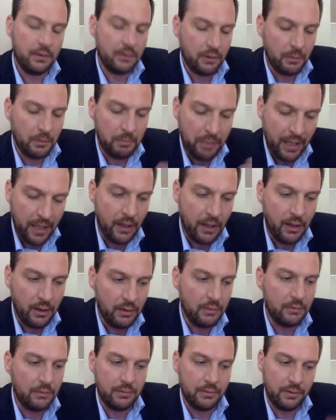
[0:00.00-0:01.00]

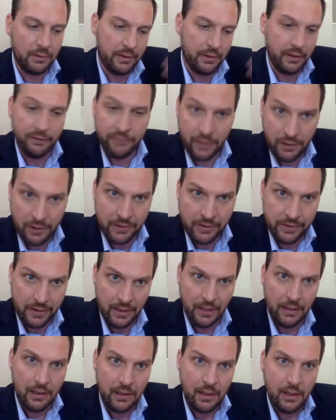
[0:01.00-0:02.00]
compel the
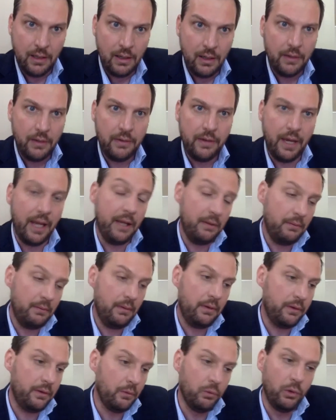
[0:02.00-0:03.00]
efficiency, the
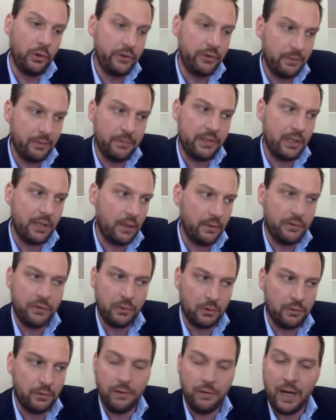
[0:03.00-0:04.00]
rules themselves
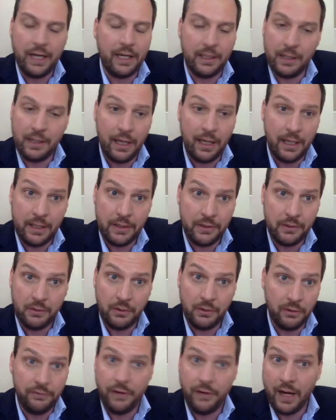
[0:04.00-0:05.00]
sort of recognize
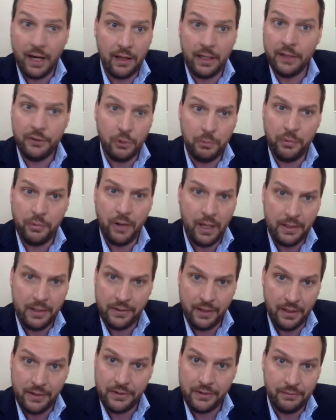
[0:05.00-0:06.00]
could violate due
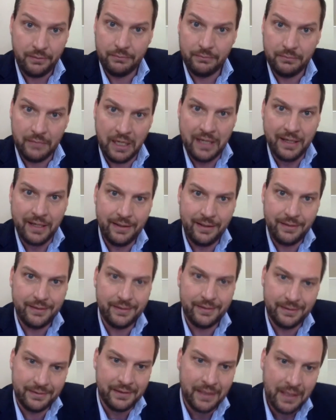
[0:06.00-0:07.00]
process.
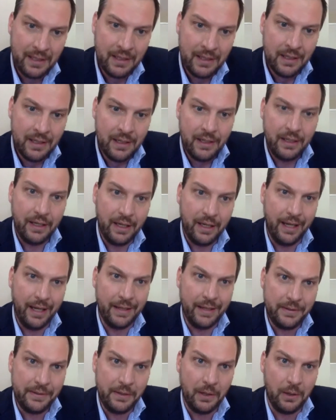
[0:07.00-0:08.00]

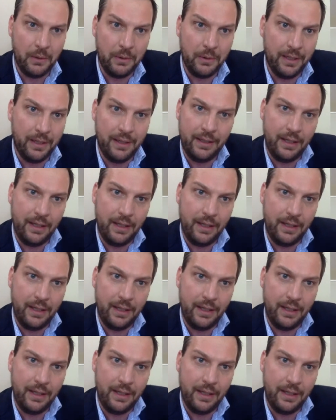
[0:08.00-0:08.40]
And so,